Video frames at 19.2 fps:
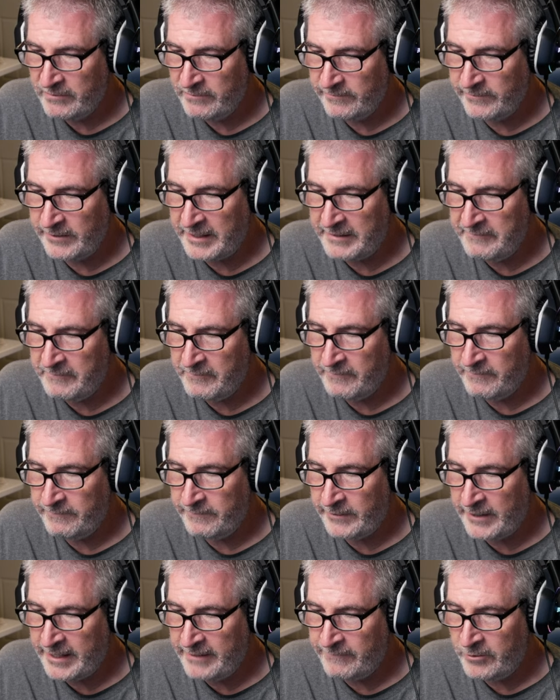
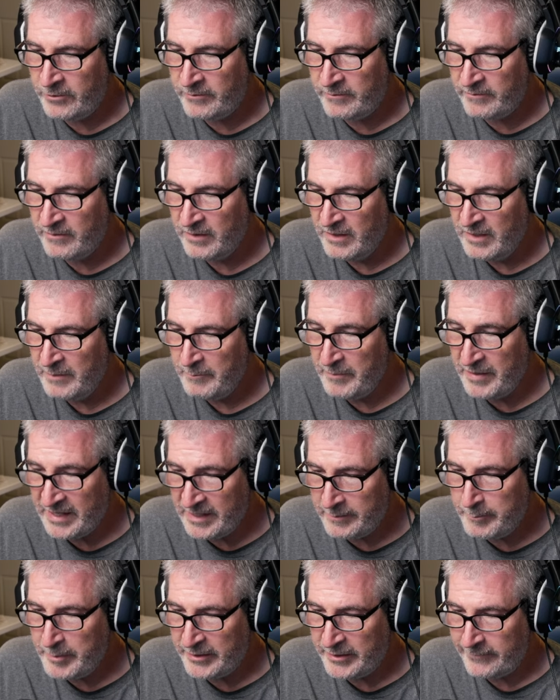Flavored
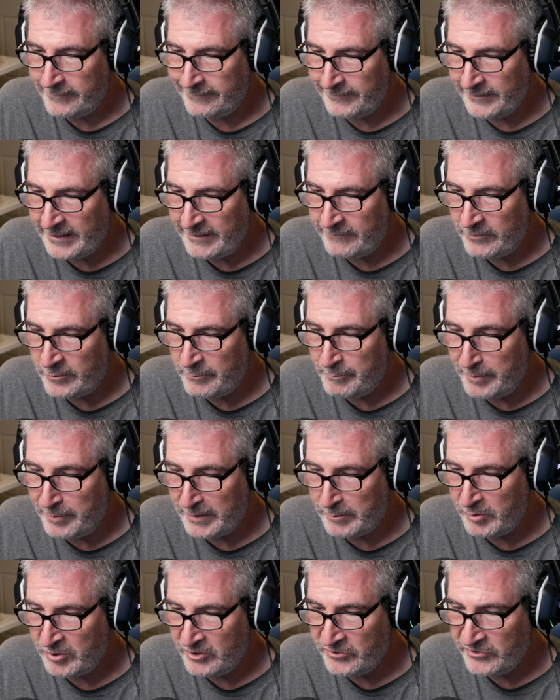peanut butter flavored
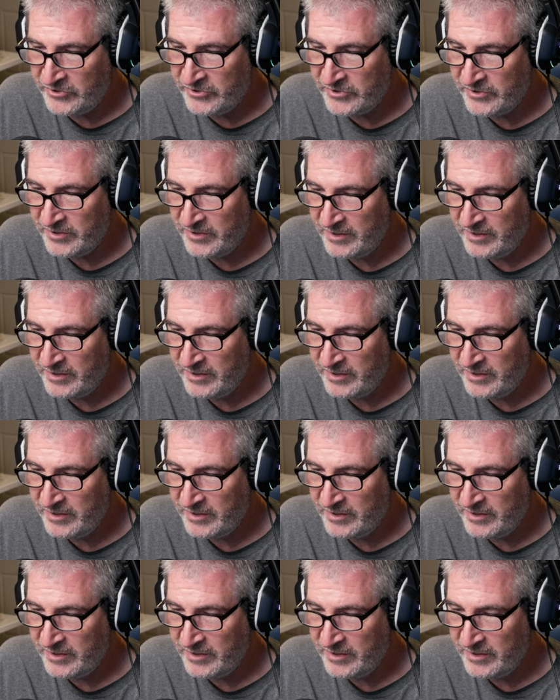bubbles?